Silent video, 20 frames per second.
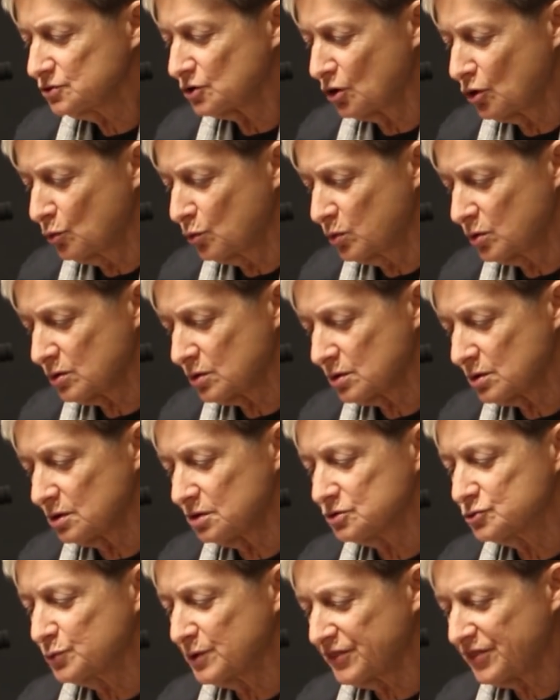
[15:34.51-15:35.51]
a
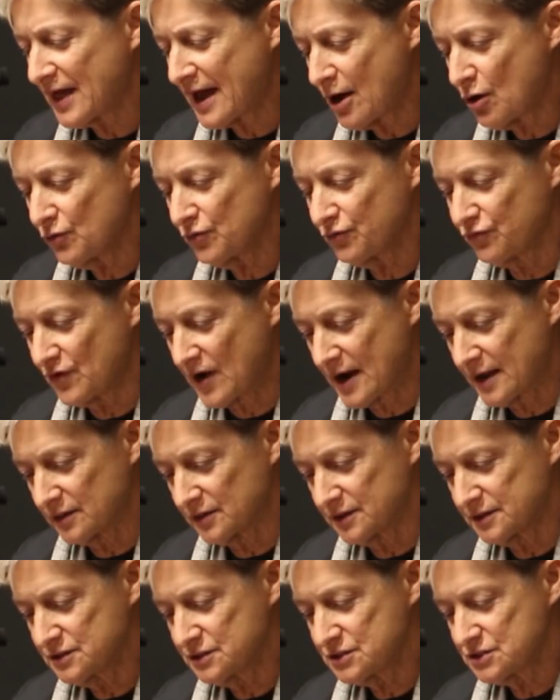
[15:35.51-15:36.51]
world without
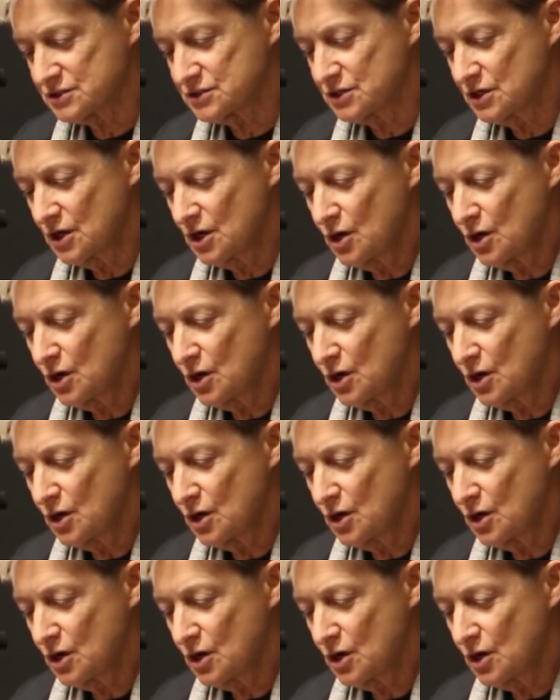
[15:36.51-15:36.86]
violence,